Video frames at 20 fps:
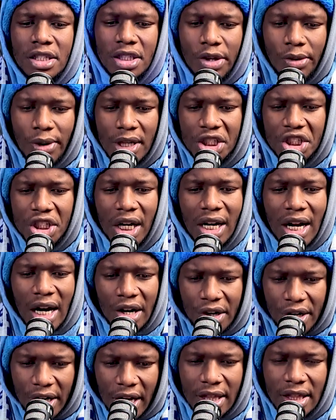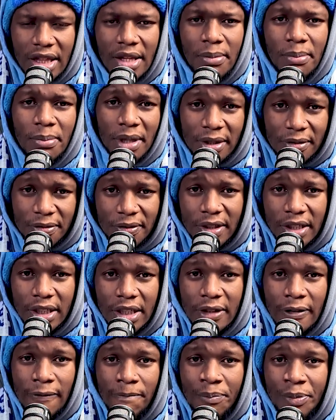the way Xhaka ran the
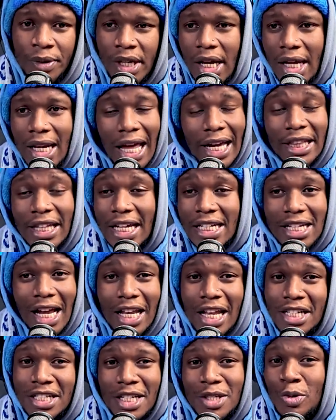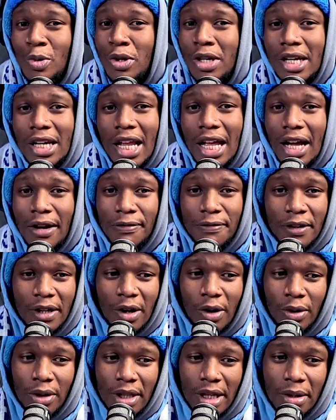midfield, like, the Italians just couldn't lay a
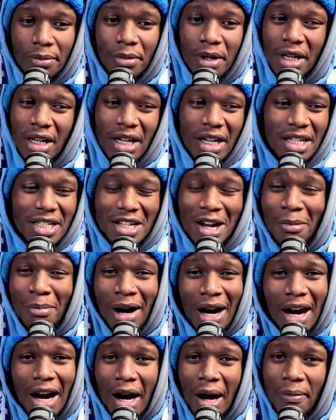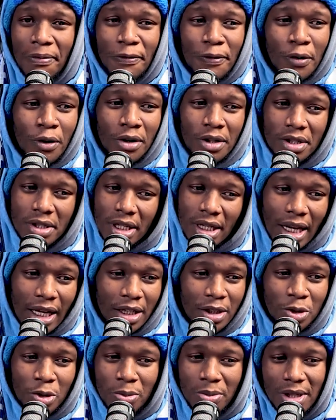finger on them. Scamacca up front,
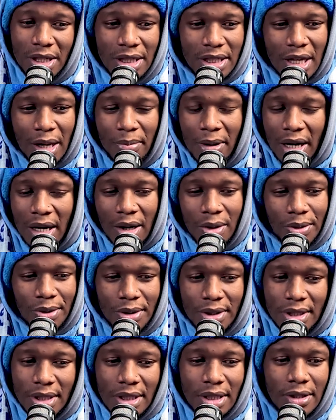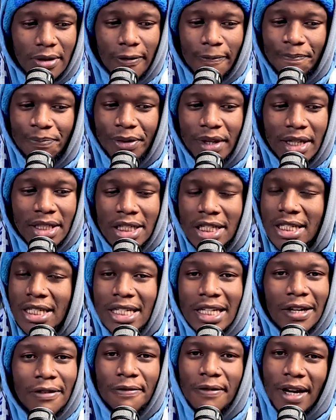like, to me, Scamacca was... It
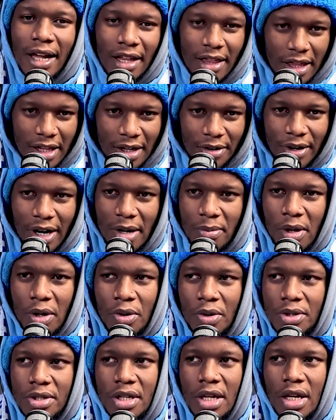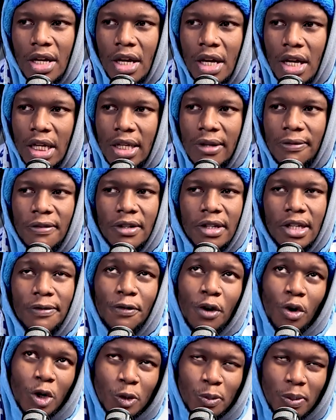just gave nothing, right? Because even if
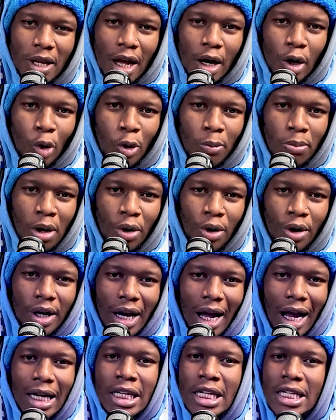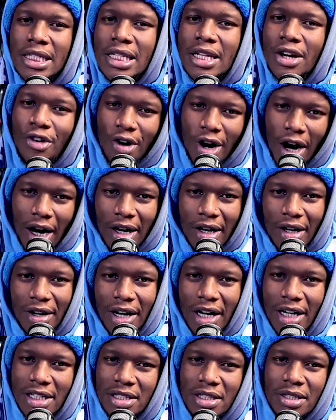you're going to play a low block, at least run,
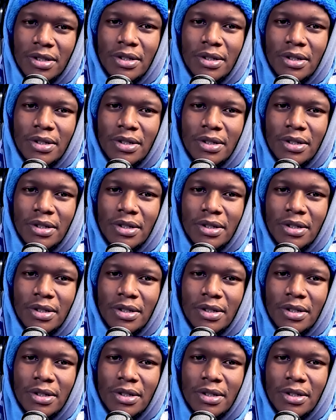right?